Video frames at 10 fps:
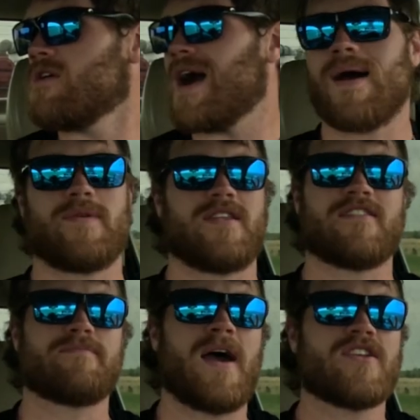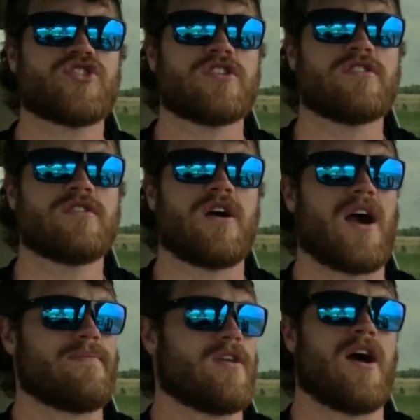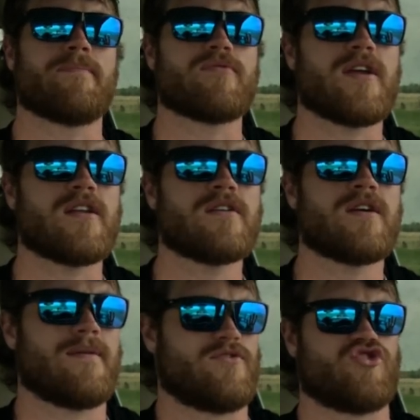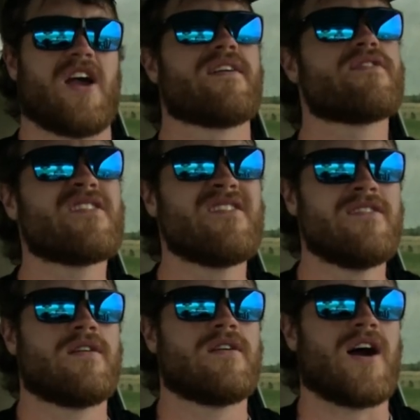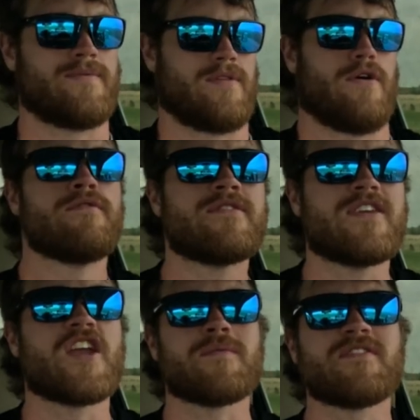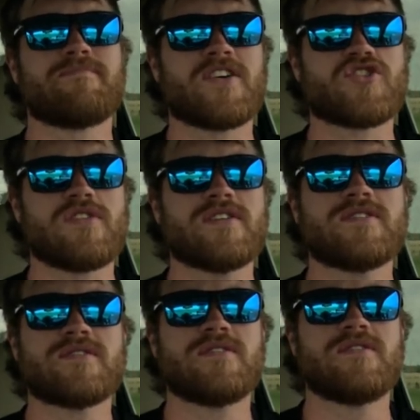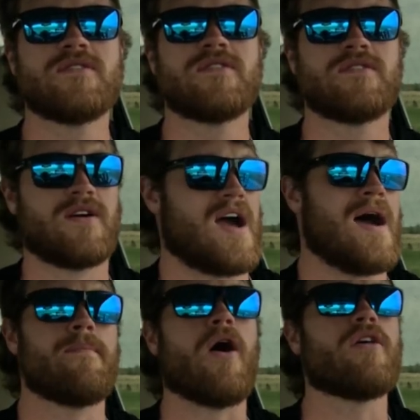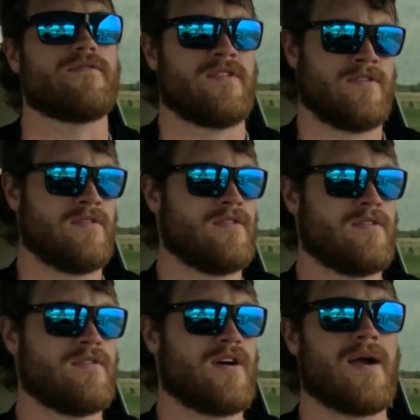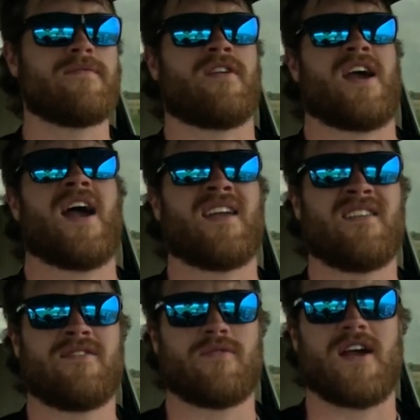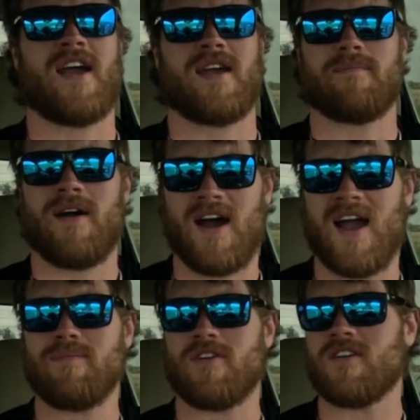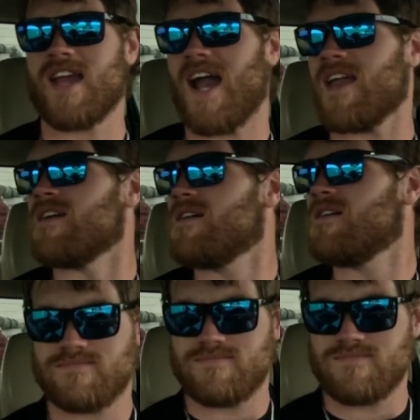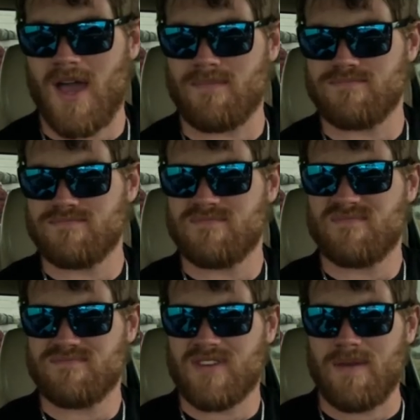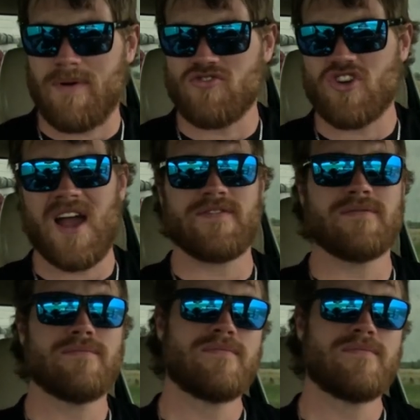I'm the dispatcher, I'm the operator, I'm the driver, I'm the load securement specialist. I'm all of it. I'm your guy. That's what I am. I'm your guy. Yep. Keep on driving.